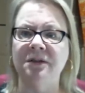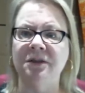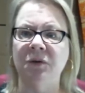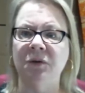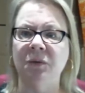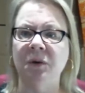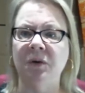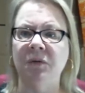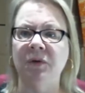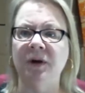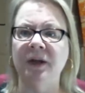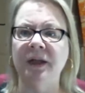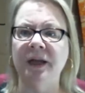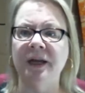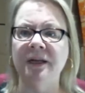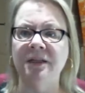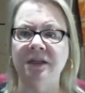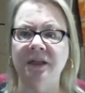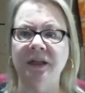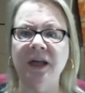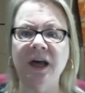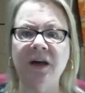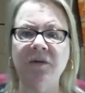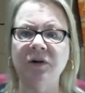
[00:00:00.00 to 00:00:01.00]
So we realized
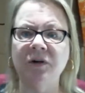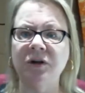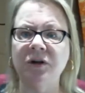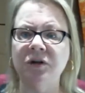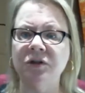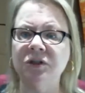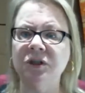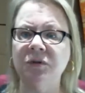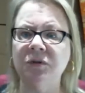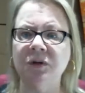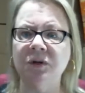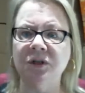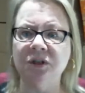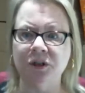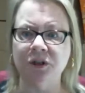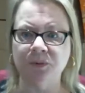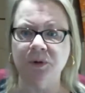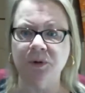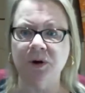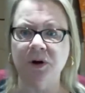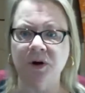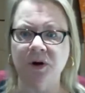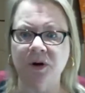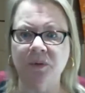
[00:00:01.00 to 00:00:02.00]
they'll have a nursing research
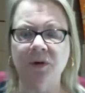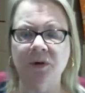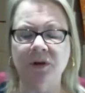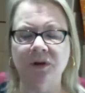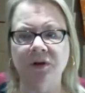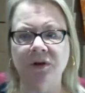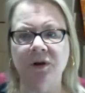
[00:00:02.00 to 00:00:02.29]
program with